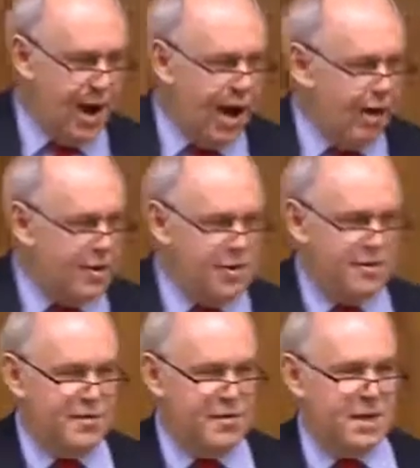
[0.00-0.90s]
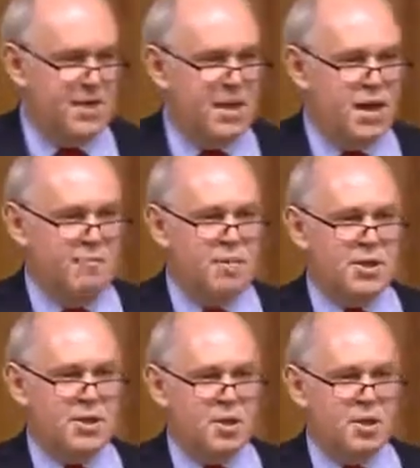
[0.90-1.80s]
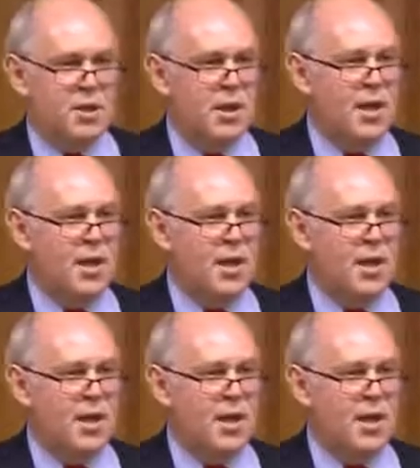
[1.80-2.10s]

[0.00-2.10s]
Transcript: arguing for this and being told,